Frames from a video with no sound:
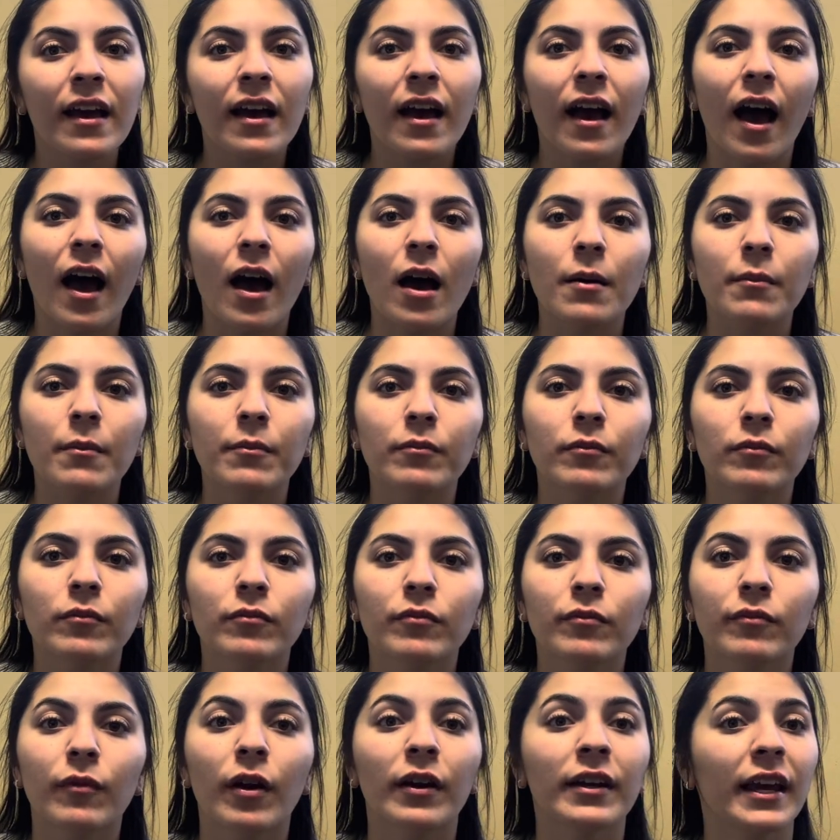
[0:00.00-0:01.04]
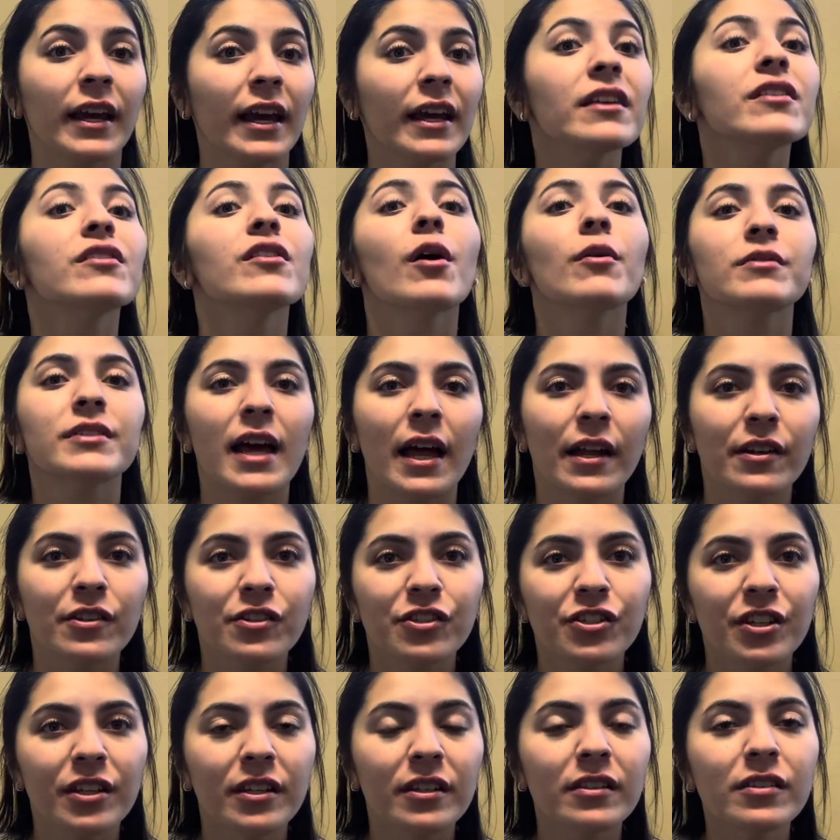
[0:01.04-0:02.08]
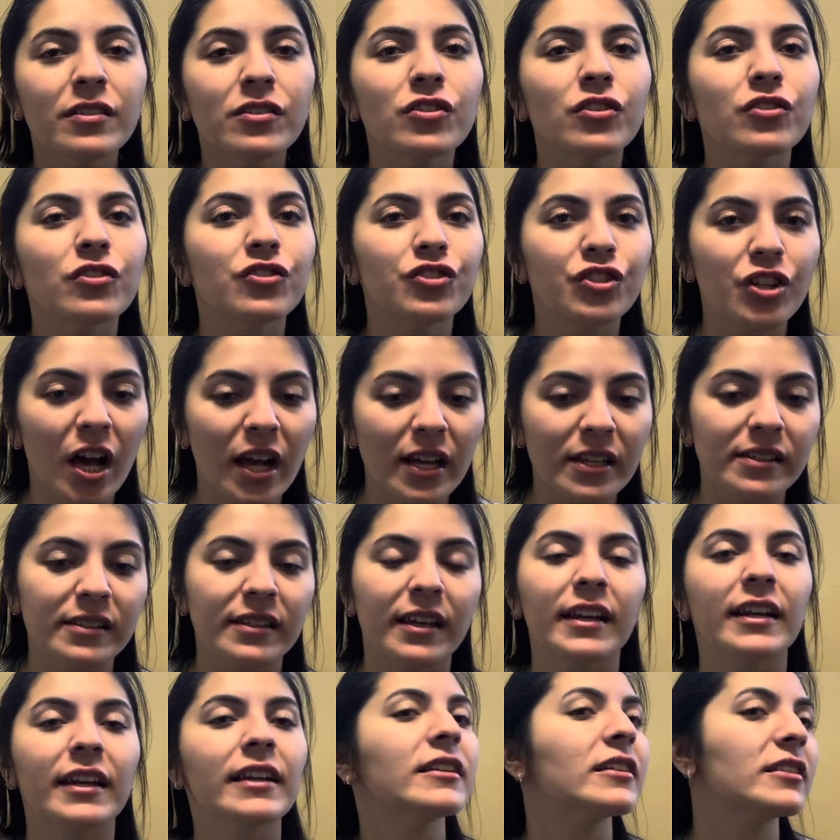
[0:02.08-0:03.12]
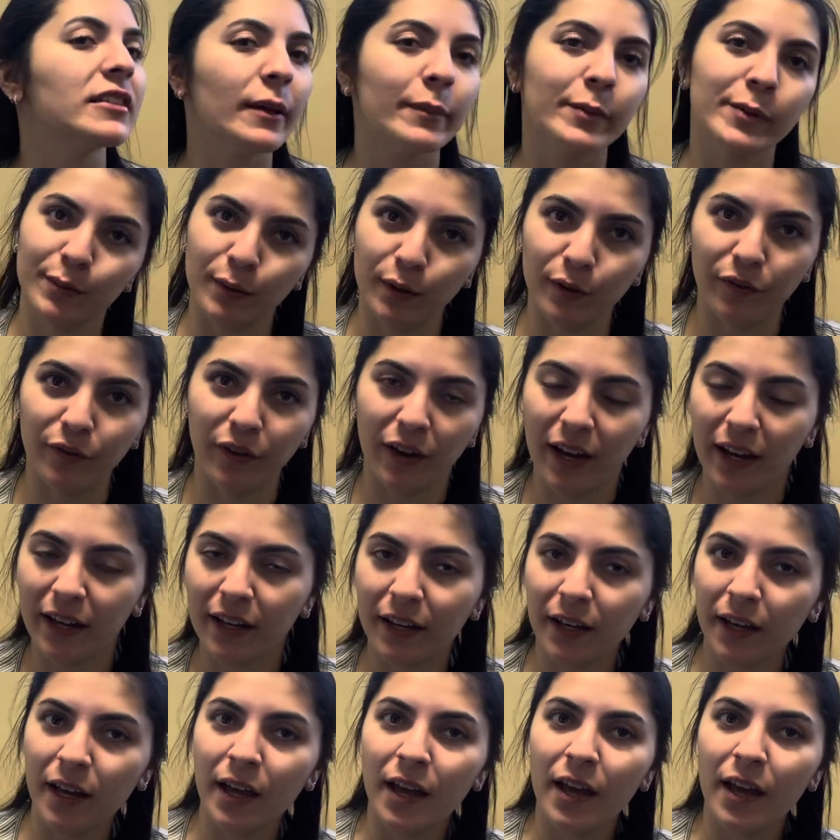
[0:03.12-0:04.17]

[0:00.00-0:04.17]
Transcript: Again, no tension, just getting the lips moving.